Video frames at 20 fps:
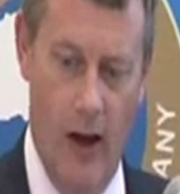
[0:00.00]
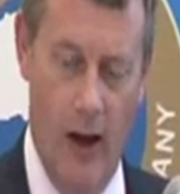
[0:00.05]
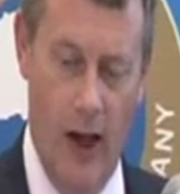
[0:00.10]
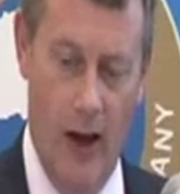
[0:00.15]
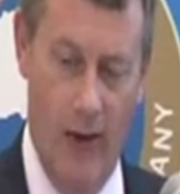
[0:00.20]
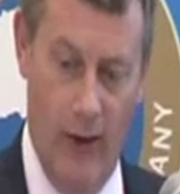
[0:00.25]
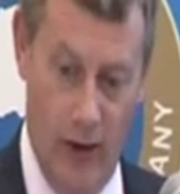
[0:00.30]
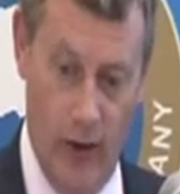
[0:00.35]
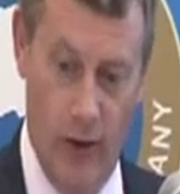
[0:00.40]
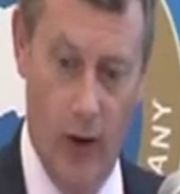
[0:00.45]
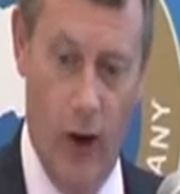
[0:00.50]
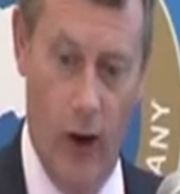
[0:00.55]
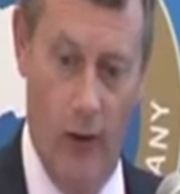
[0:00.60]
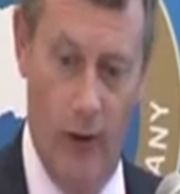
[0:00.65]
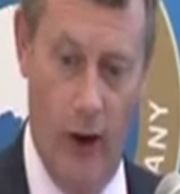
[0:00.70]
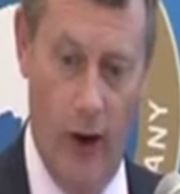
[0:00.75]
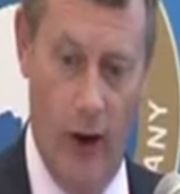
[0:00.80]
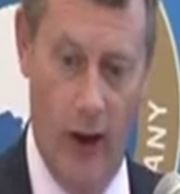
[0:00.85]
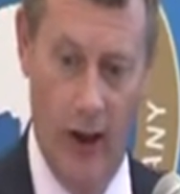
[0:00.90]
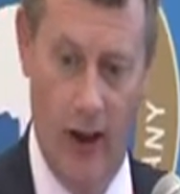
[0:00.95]
If it's not of
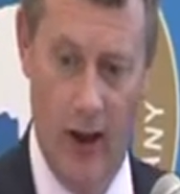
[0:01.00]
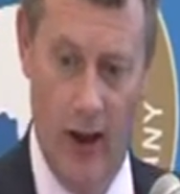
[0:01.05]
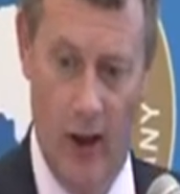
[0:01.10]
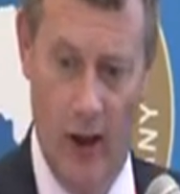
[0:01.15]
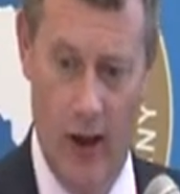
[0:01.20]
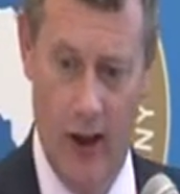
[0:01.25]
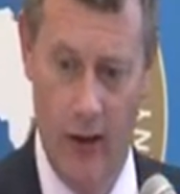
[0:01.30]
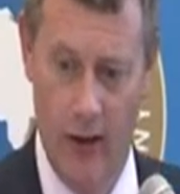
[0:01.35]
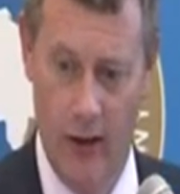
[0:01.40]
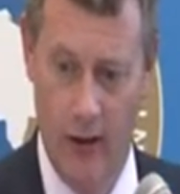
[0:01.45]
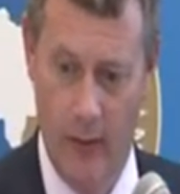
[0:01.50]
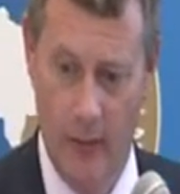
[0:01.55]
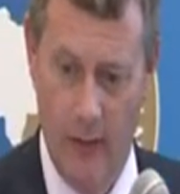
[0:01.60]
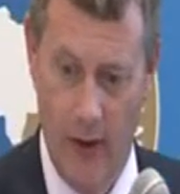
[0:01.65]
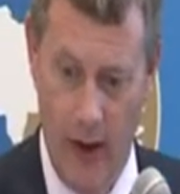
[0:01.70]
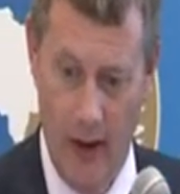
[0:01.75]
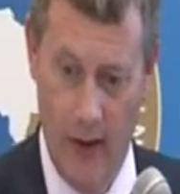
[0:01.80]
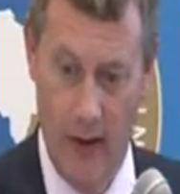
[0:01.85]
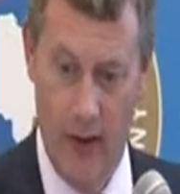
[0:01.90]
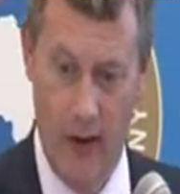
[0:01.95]
like kind,
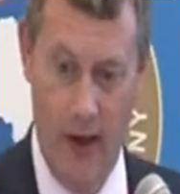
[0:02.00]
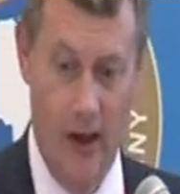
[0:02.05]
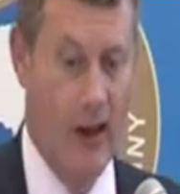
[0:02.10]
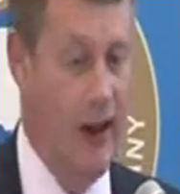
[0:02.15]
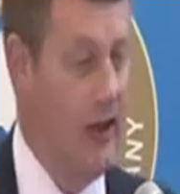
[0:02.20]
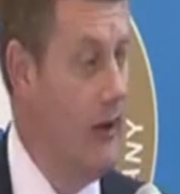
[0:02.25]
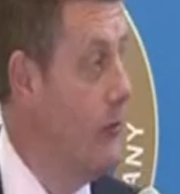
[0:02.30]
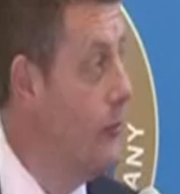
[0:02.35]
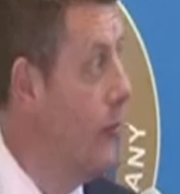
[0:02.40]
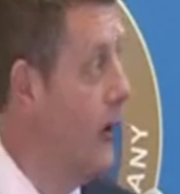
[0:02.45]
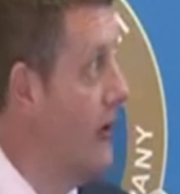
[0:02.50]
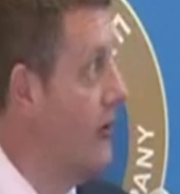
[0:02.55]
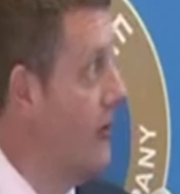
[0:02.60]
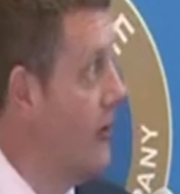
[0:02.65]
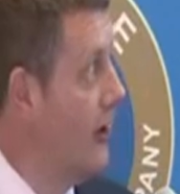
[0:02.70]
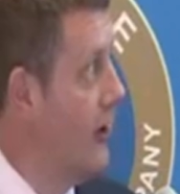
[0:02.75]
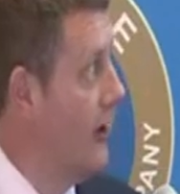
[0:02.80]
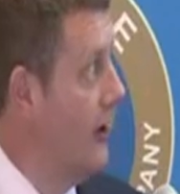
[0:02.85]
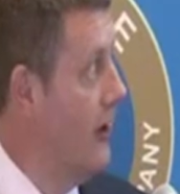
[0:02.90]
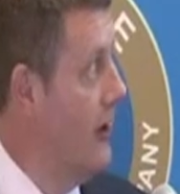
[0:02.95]
it is
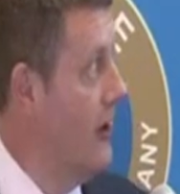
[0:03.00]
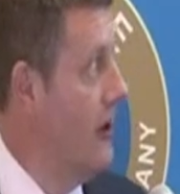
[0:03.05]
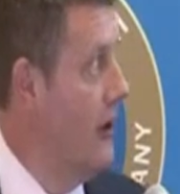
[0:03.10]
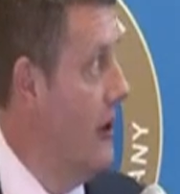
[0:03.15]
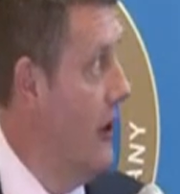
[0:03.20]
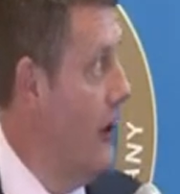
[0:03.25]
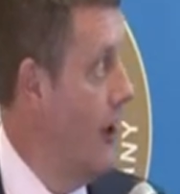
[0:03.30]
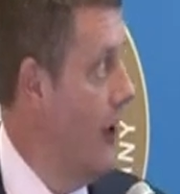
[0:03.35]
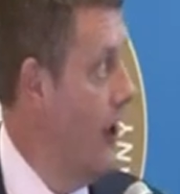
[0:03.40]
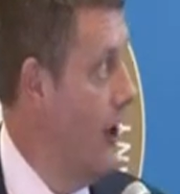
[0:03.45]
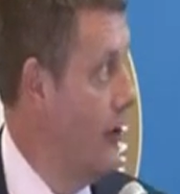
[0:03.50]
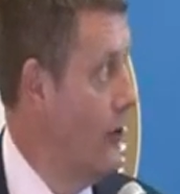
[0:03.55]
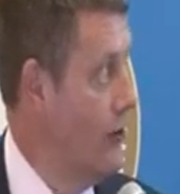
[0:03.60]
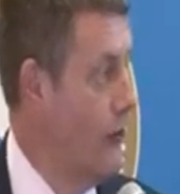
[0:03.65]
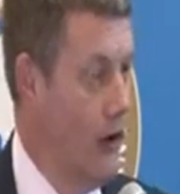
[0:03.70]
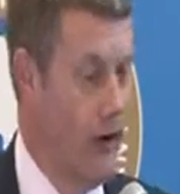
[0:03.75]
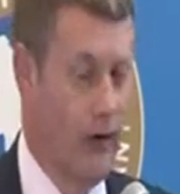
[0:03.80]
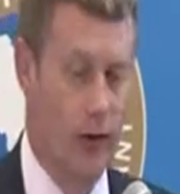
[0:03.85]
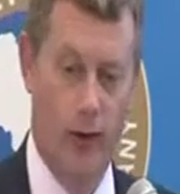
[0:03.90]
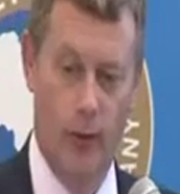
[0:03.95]
basically
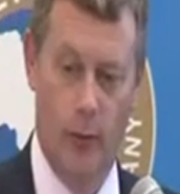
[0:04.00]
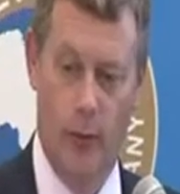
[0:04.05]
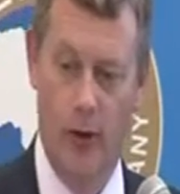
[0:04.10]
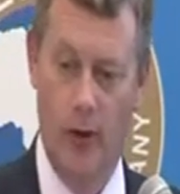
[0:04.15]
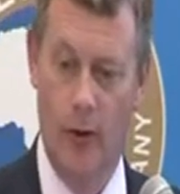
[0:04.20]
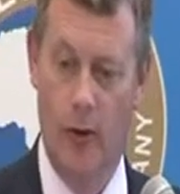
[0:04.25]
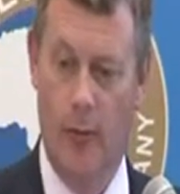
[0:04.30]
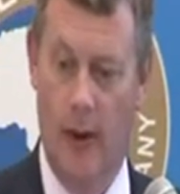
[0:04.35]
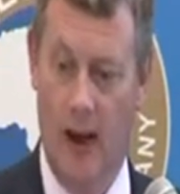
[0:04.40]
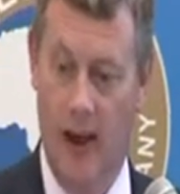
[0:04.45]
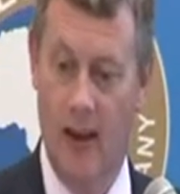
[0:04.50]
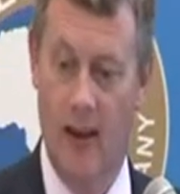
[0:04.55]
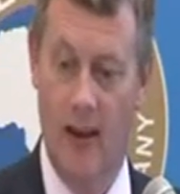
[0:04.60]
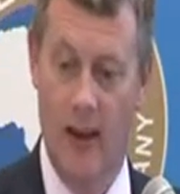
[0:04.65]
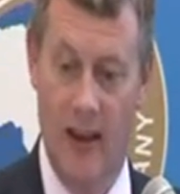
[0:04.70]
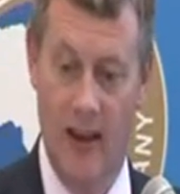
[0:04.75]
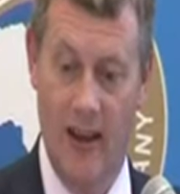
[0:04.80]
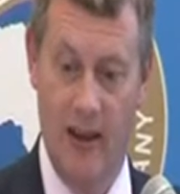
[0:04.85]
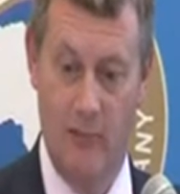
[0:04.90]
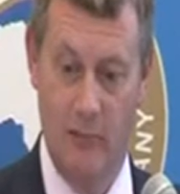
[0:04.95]
underwriters will pay
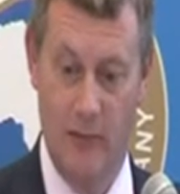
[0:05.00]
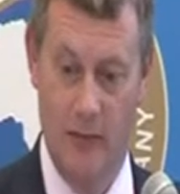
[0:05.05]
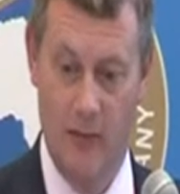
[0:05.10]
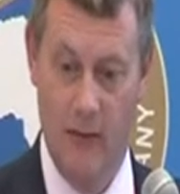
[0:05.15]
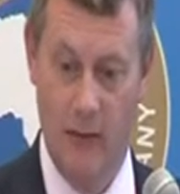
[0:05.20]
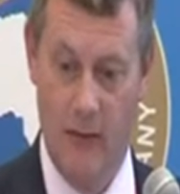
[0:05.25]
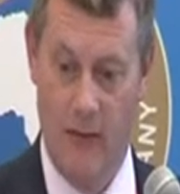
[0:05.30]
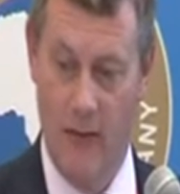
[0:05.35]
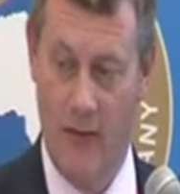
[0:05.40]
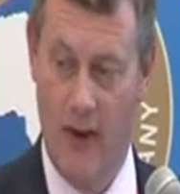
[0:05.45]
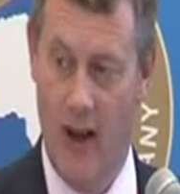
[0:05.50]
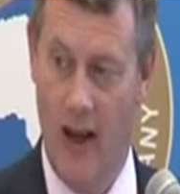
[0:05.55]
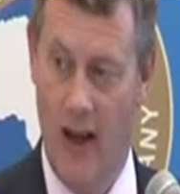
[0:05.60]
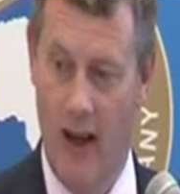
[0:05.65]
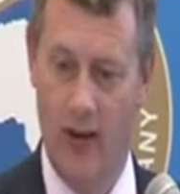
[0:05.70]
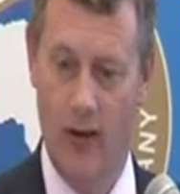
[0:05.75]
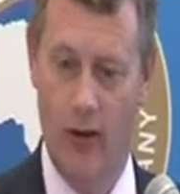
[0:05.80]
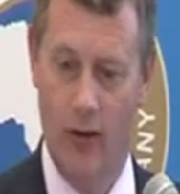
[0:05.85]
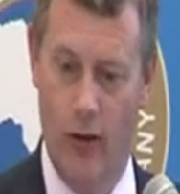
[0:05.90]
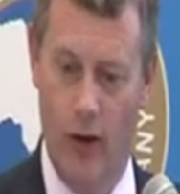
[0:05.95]
the
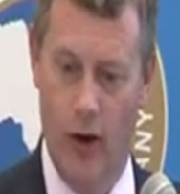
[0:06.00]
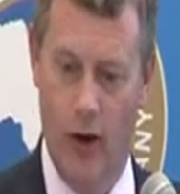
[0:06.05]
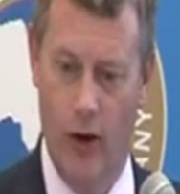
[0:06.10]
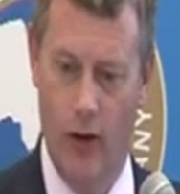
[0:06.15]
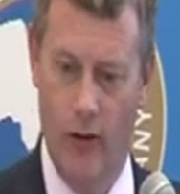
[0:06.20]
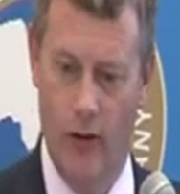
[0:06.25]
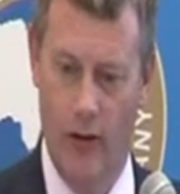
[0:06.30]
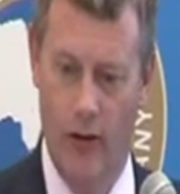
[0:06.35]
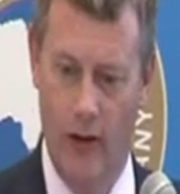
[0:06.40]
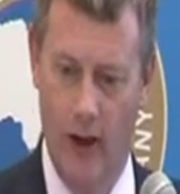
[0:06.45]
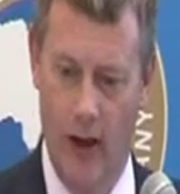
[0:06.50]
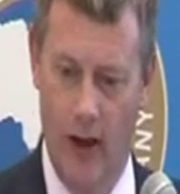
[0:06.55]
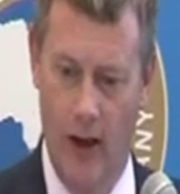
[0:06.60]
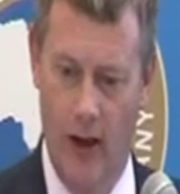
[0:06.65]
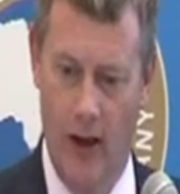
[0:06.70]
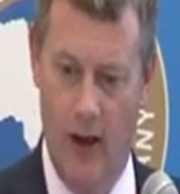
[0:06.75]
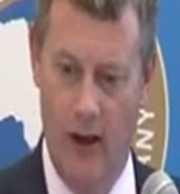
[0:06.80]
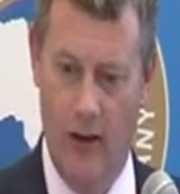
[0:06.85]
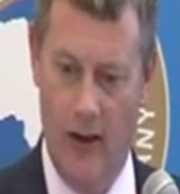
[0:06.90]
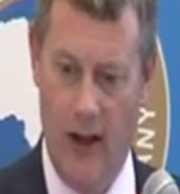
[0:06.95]
lesser of
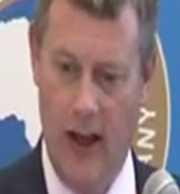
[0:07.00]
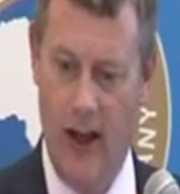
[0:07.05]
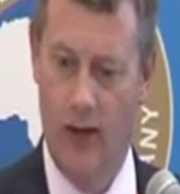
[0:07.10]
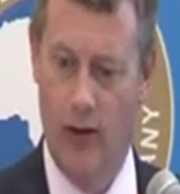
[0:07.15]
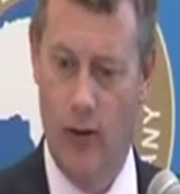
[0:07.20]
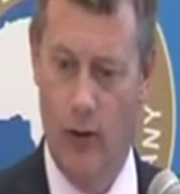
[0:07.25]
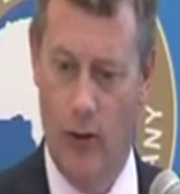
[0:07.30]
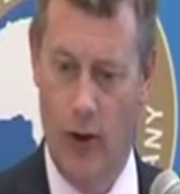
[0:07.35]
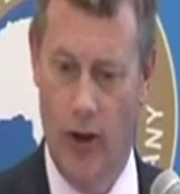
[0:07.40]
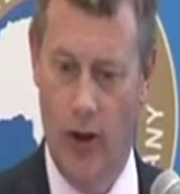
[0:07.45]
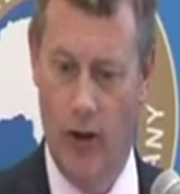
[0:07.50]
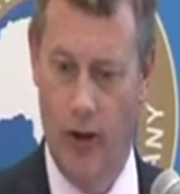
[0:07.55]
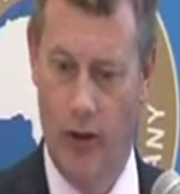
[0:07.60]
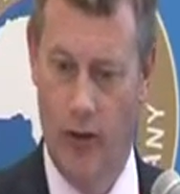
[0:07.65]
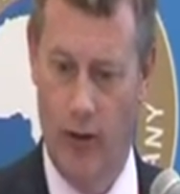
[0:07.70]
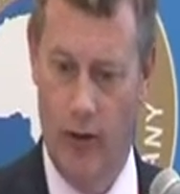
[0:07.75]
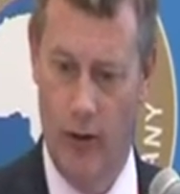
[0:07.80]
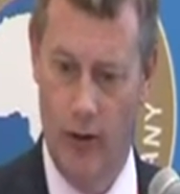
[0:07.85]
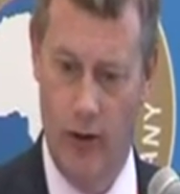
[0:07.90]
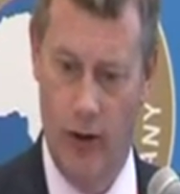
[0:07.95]
the actual
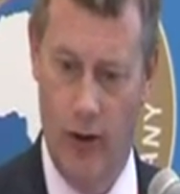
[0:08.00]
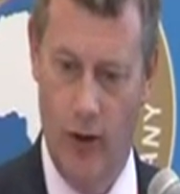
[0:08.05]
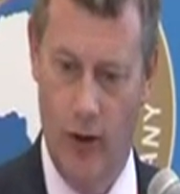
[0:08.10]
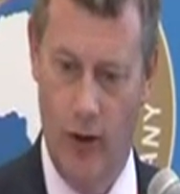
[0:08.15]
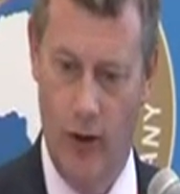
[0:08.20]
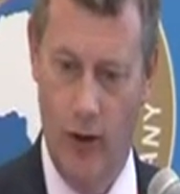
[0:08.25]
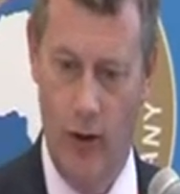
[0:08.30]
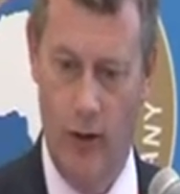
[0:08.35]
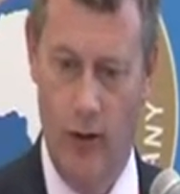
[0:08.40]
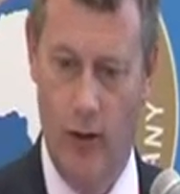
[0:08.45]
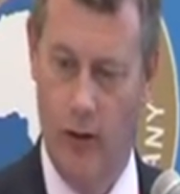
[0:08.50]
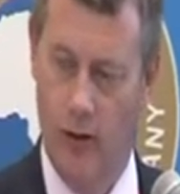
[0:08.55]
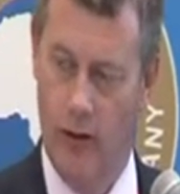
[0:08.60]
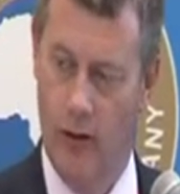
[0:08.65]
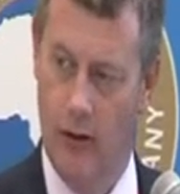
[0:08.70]
cost to